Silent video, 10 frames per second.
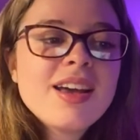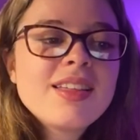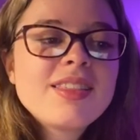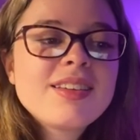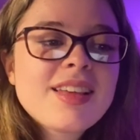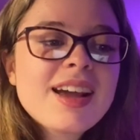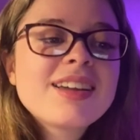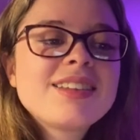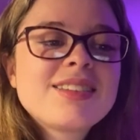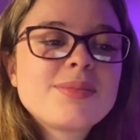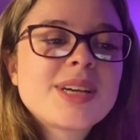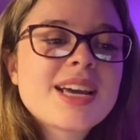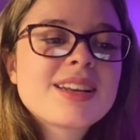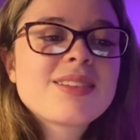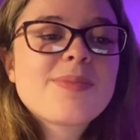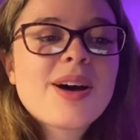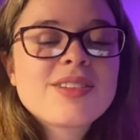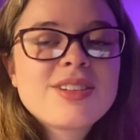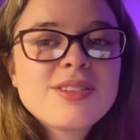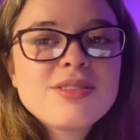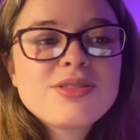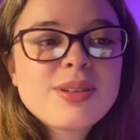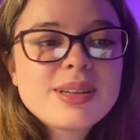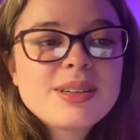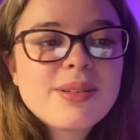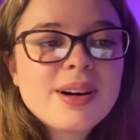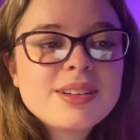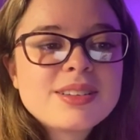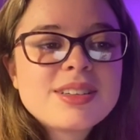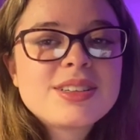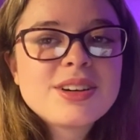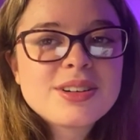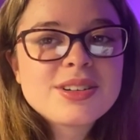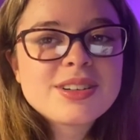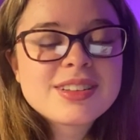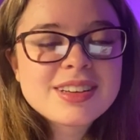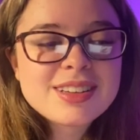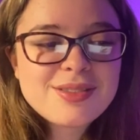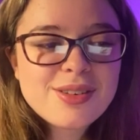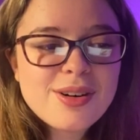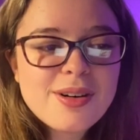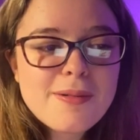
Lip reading: The second subject is bars 221 to 264.